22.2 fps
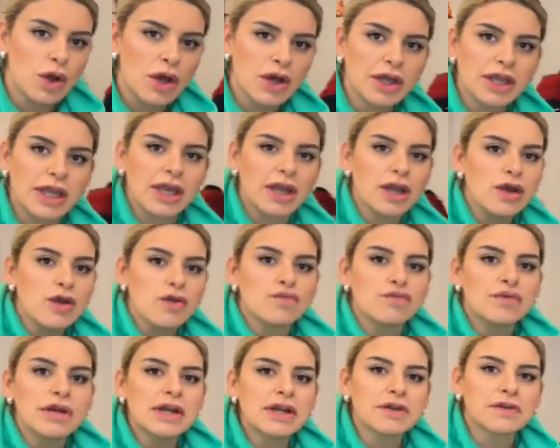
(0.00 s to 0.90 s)
working
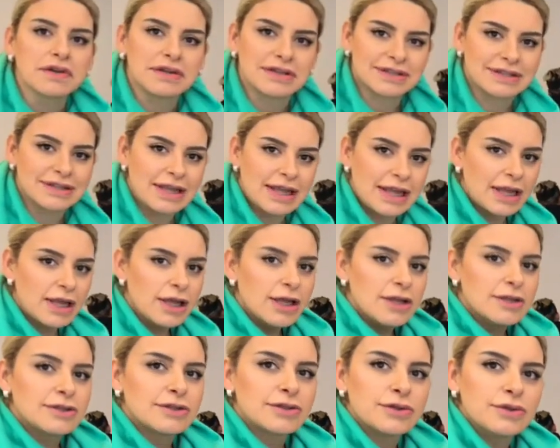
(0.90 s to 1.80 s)
rigorously
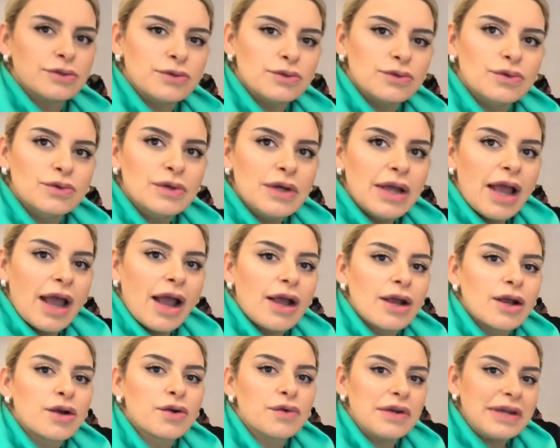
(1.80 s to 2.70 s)
to
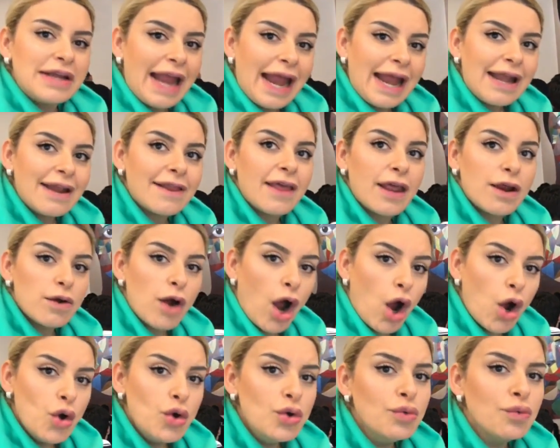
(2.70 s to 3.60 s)
create their
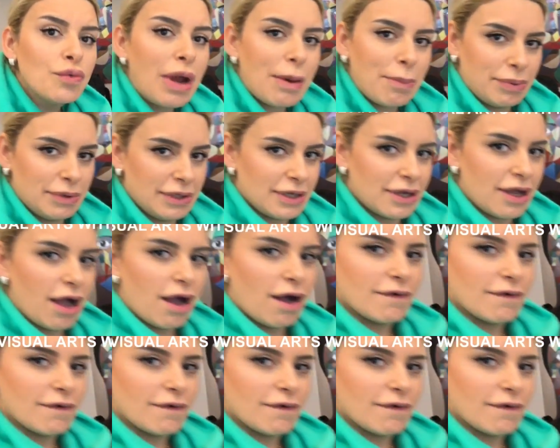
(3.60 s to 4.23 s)
own replica